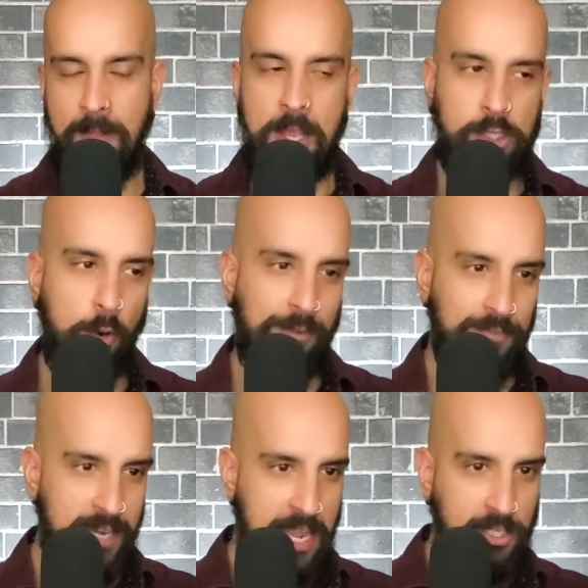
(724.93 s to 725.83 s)
So, if
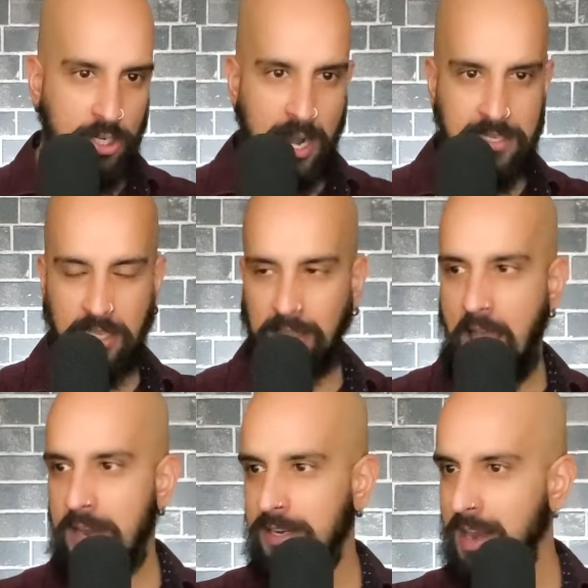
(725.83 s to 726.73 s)
nature has
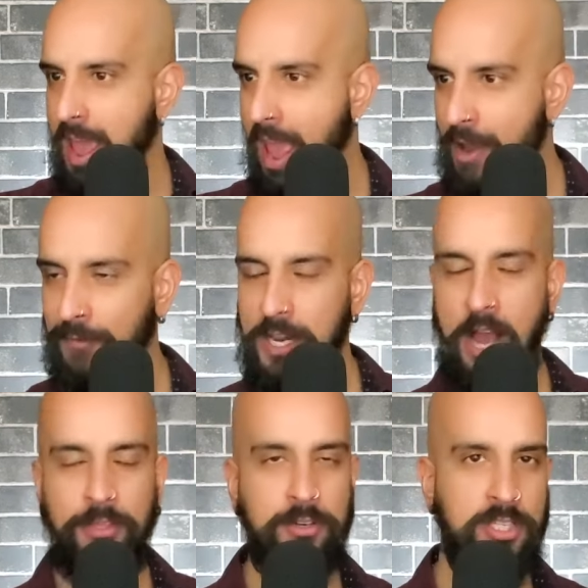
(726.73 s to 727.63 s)
allotted every
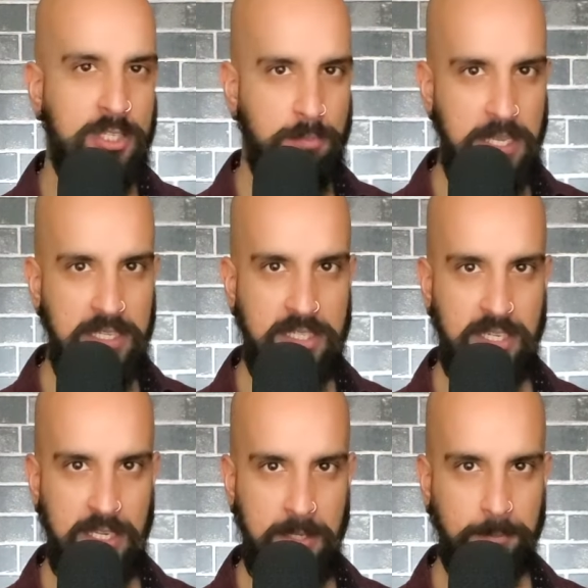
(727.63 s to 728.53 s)
other
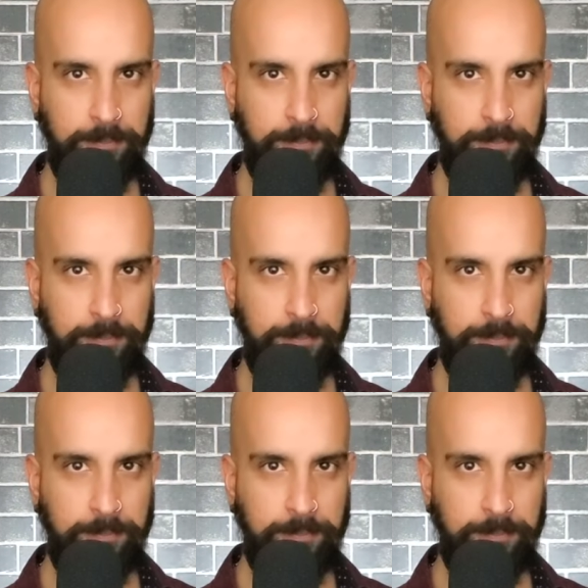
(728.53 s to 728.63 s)
species